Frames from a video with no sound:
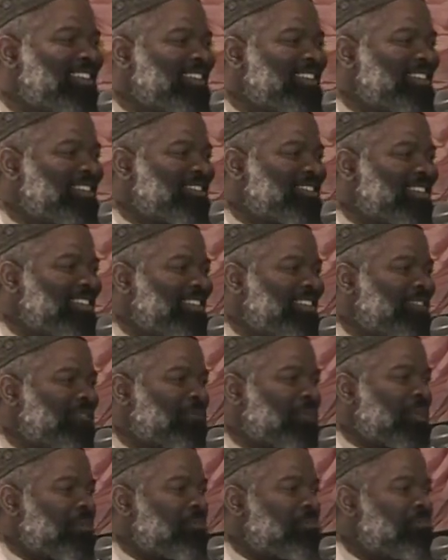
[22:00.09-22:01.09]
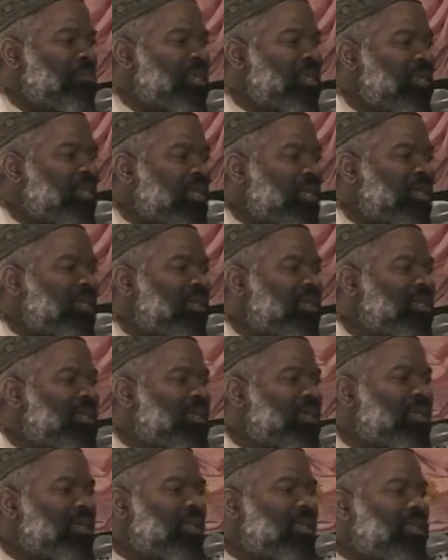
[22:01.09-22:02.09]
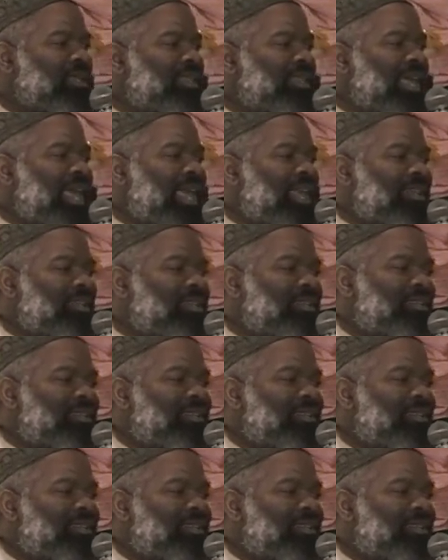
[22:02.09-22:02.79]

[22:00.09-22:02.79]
You see? Meaning that